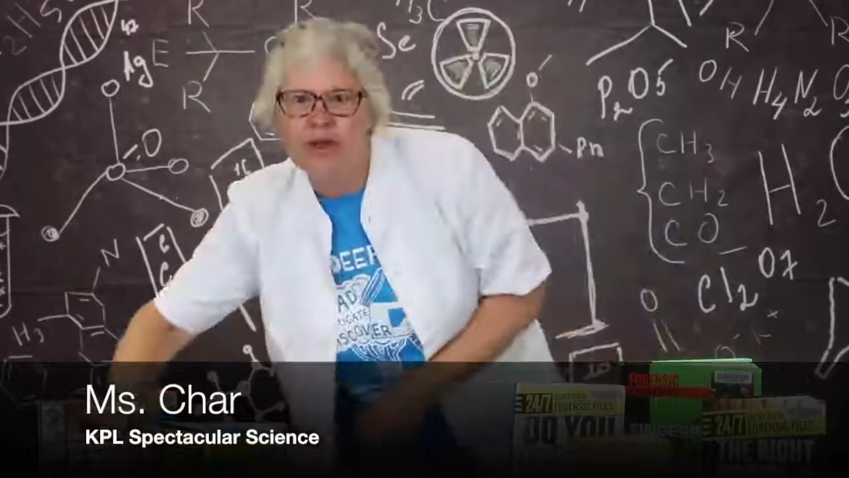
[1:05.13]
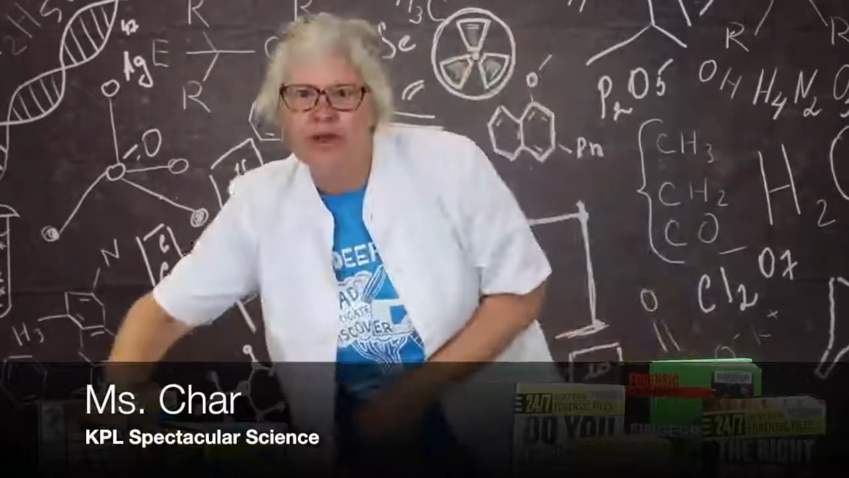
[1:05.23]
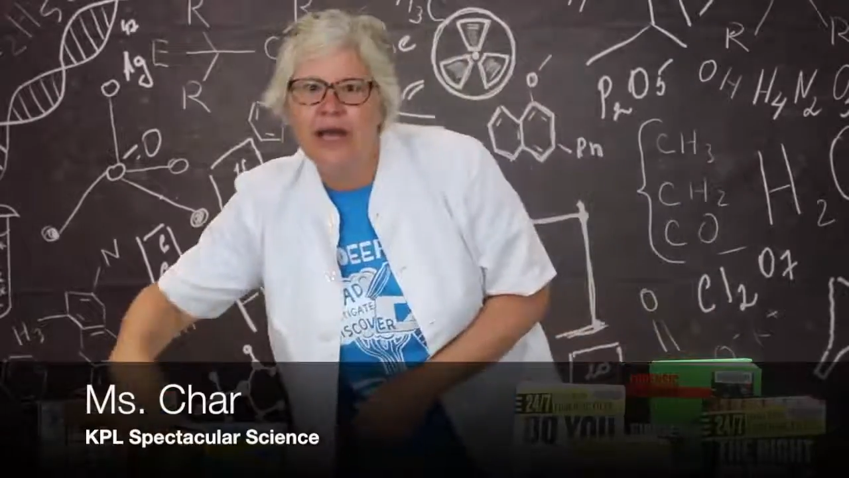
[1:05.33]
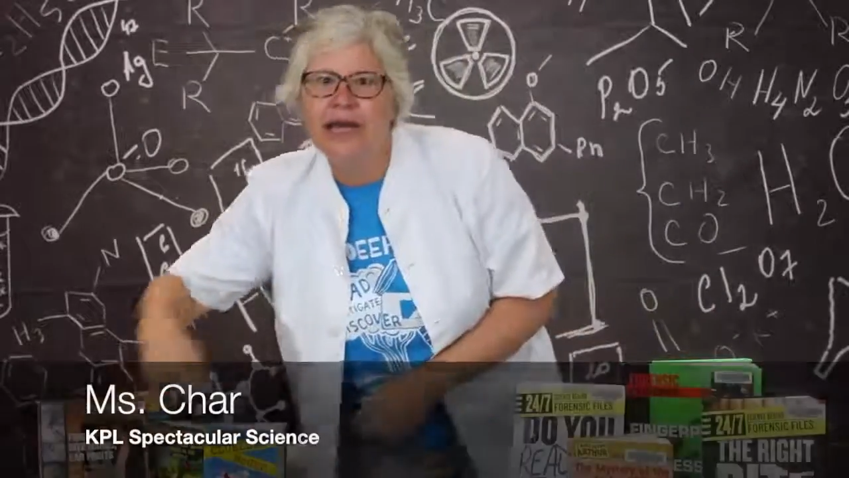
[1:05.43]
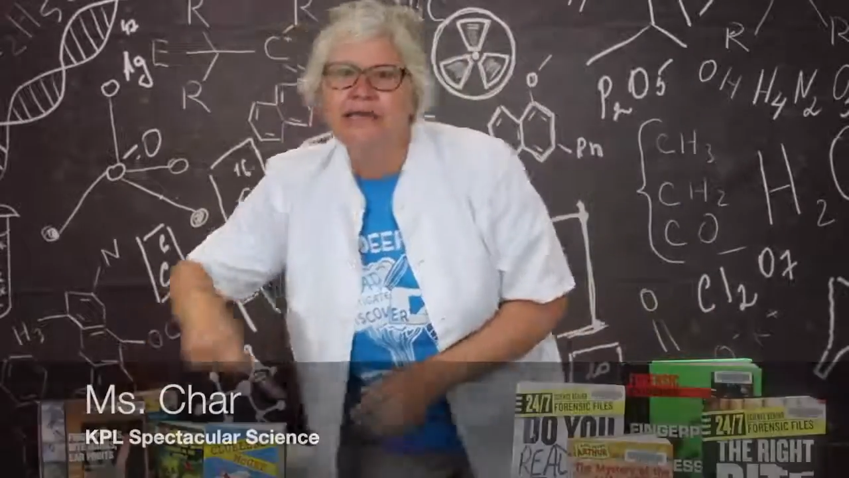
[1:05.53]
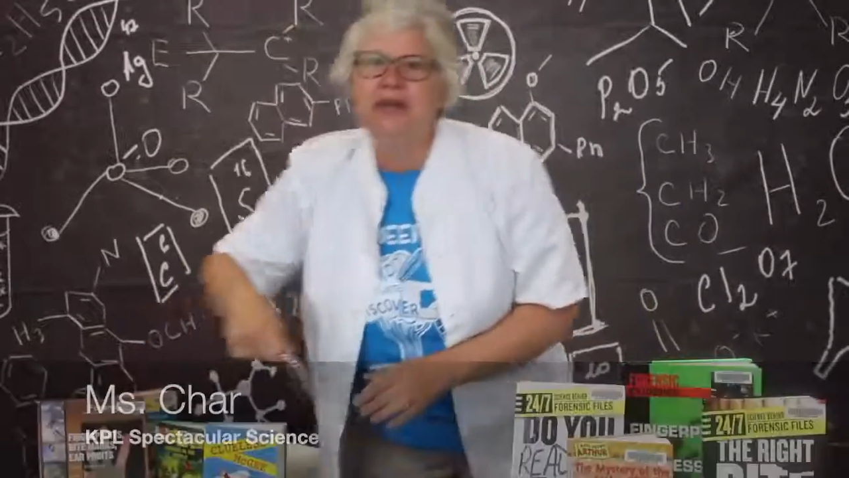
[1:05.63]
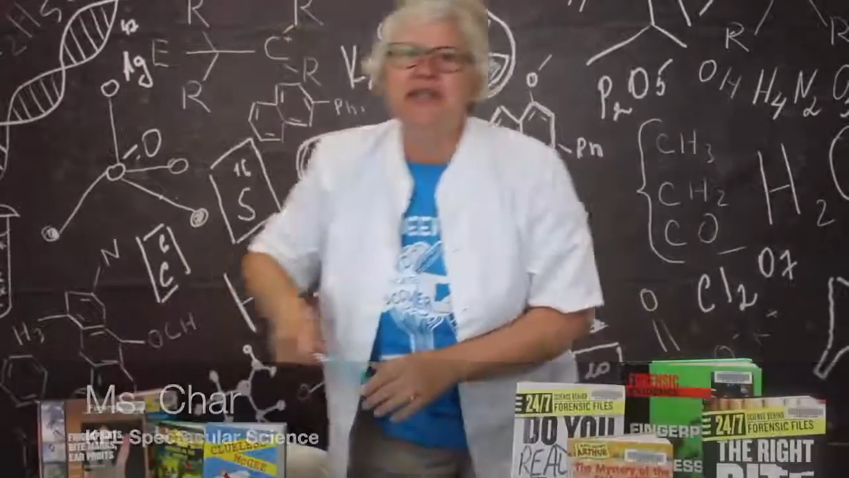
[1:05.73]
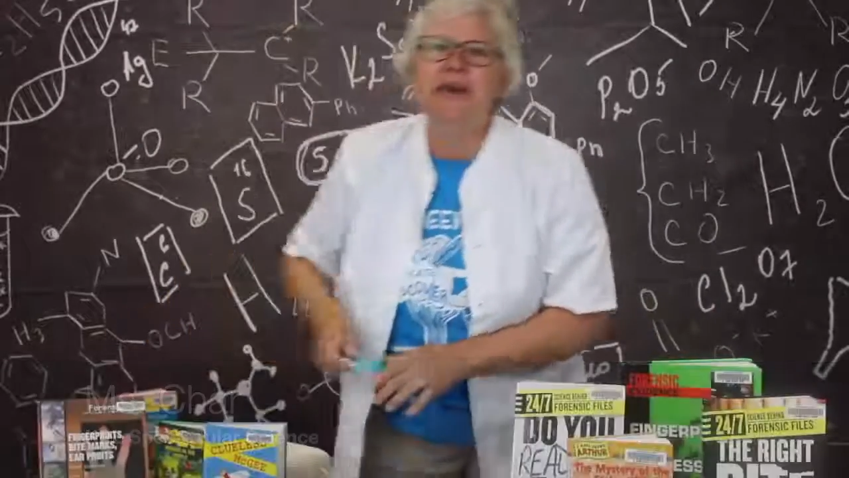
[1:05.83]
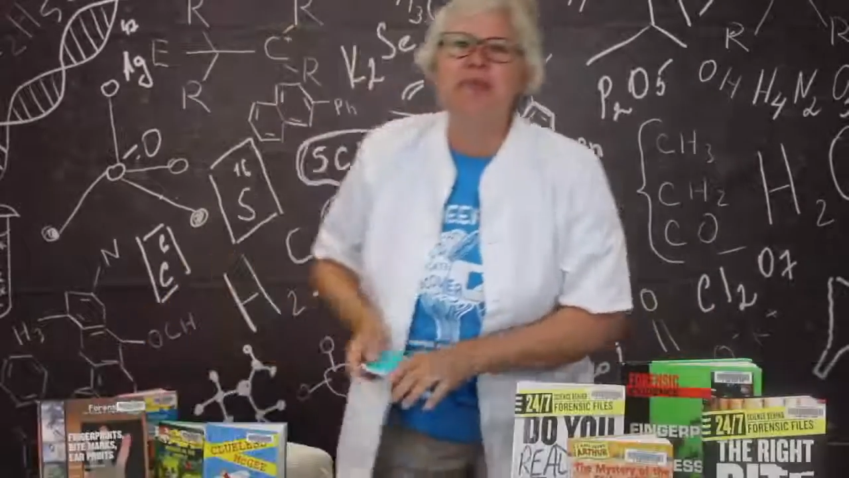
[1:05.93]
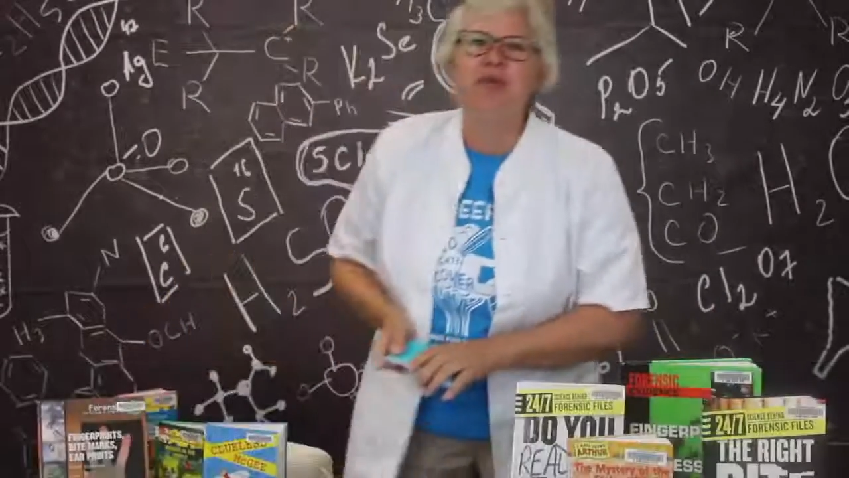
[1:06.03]
when you guys
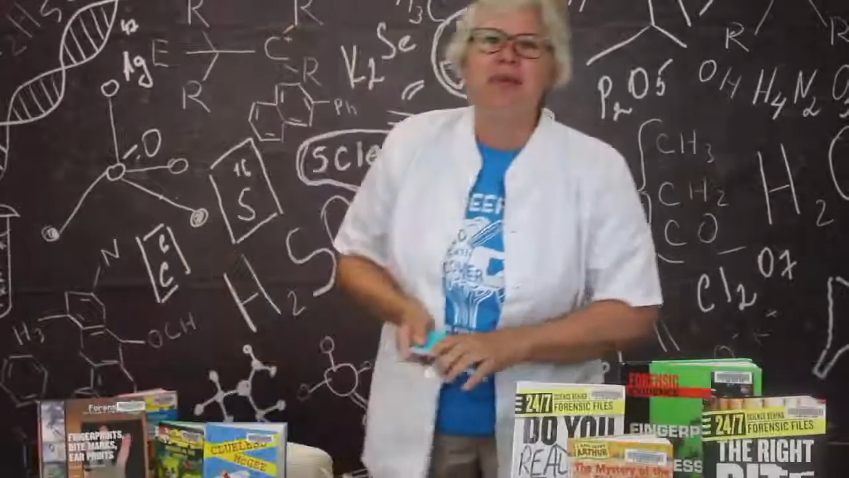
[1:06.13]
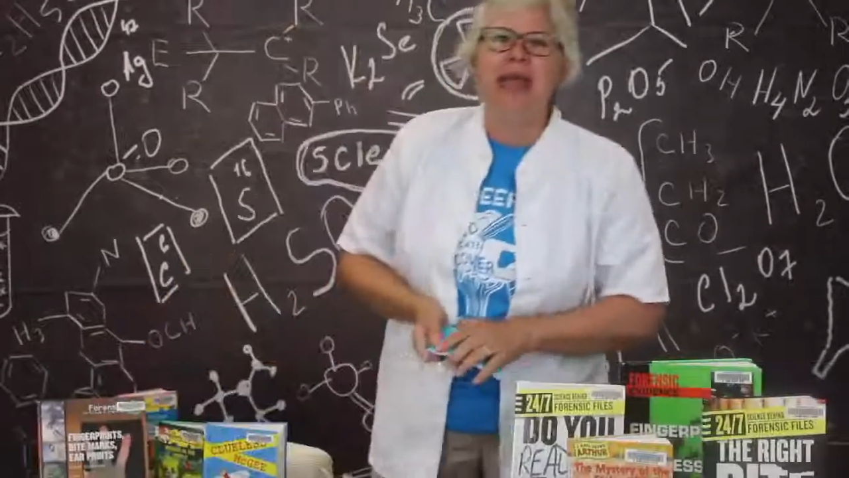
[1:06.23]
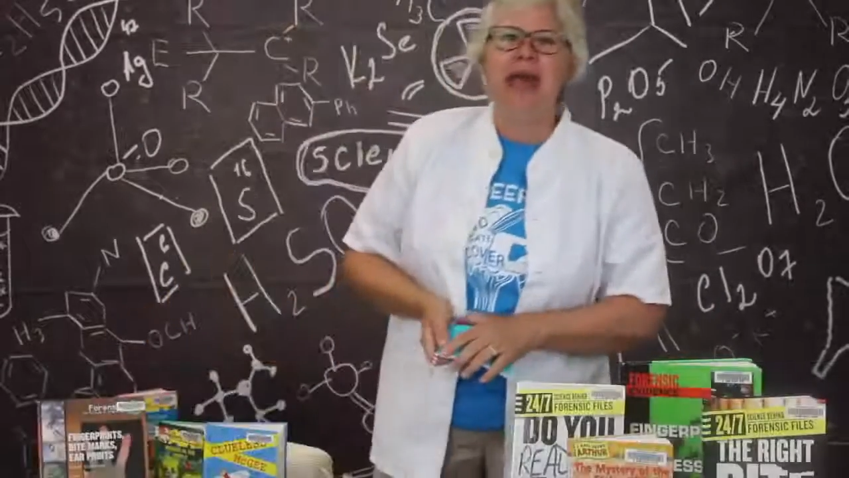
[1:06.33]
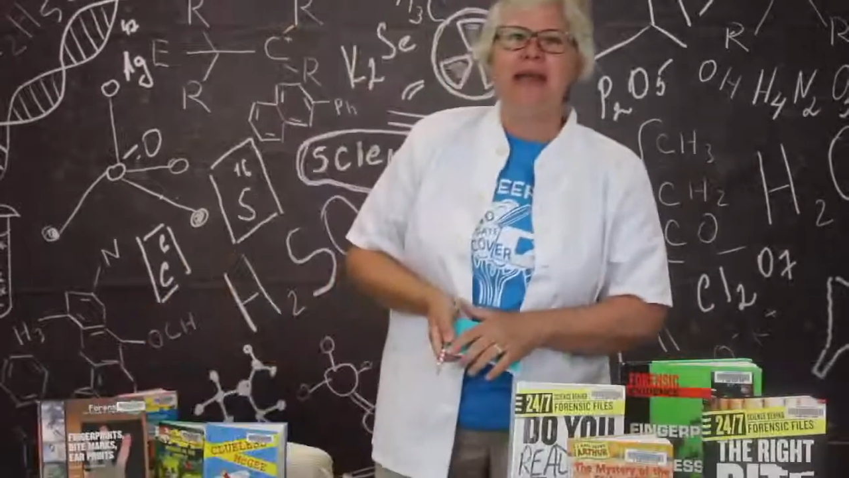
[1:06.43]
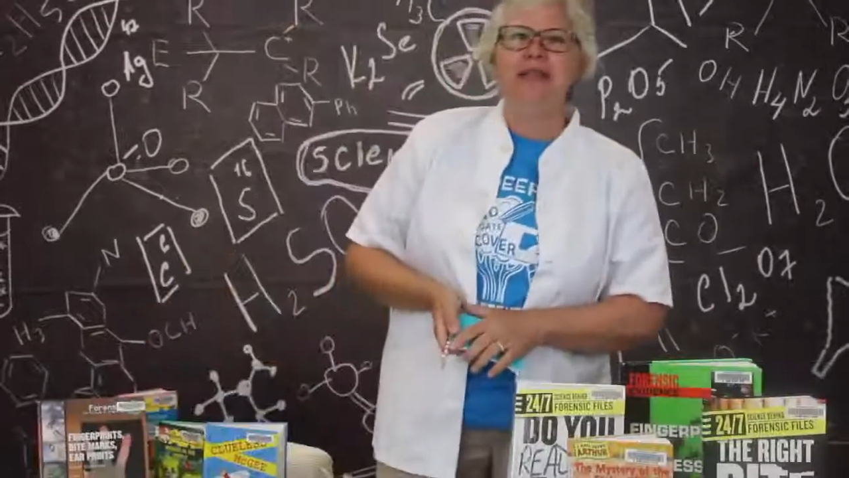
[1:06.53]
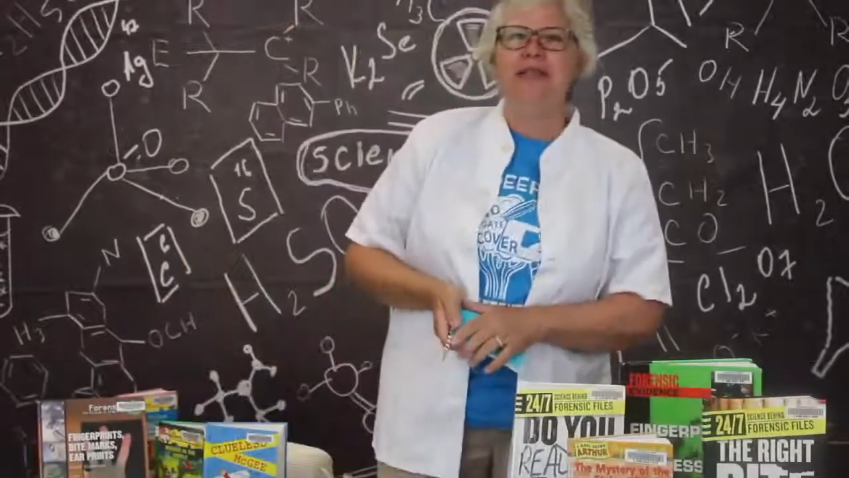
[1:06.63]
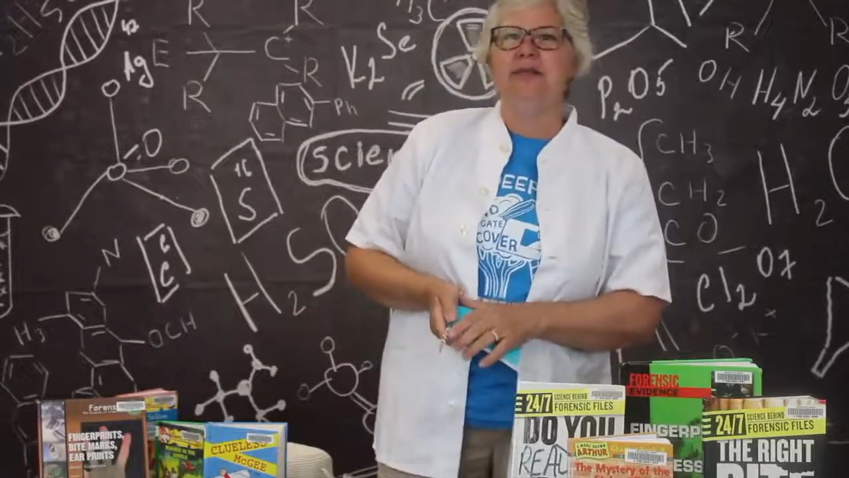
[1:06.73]
picked up your bags,